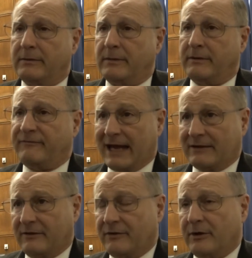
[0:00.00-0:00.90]
the
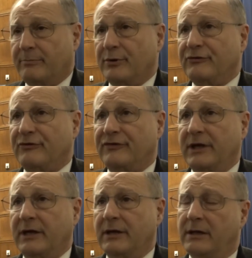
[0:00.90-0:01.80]
fact that they're
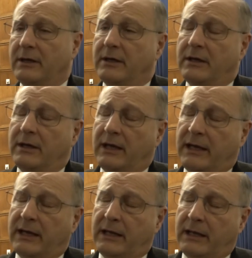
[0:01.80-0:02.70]
purchasing
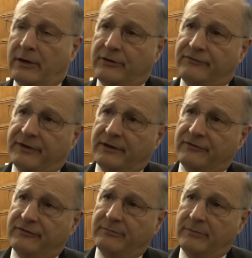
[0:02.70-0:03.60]
a air
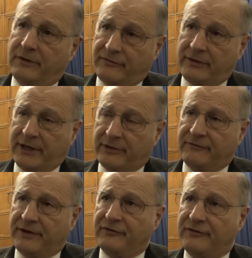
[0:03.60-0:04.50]
defense, missile and air
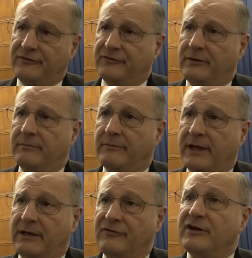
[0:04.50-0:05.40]
defense system
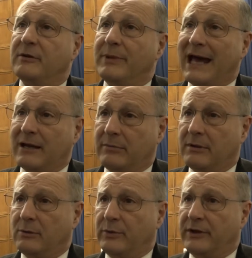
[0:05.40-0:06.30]
that is
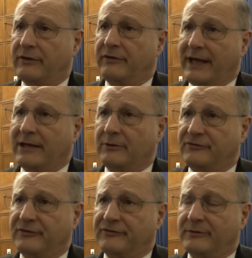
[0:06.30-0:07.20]
incompatible with NATO
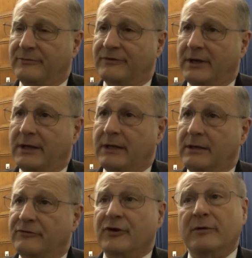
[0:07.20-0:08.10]
systems
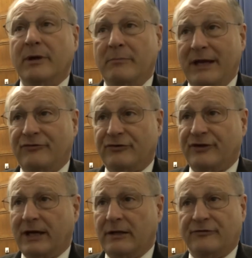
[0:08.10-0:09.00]
is going to be a major
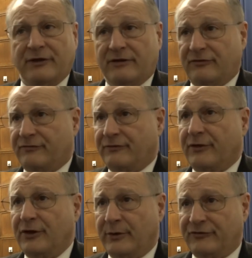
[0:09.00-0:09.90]
challenge, not just for
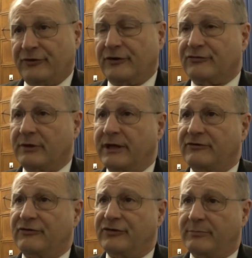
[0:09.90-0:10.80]
the U S Turkish
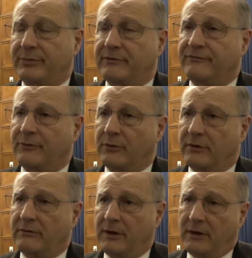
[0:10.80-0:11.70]
relationship, but
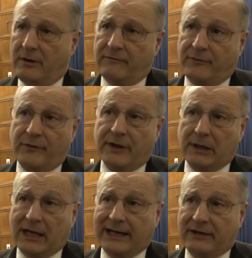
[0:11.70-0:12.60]
for, for the
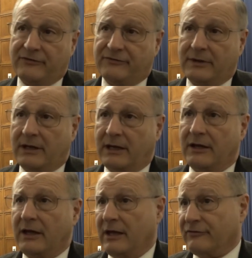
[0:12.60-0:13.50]
alliance a,
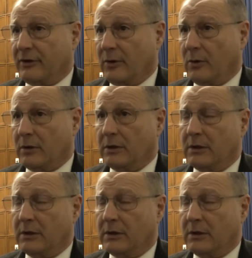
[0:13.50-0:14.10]
a, as a whole.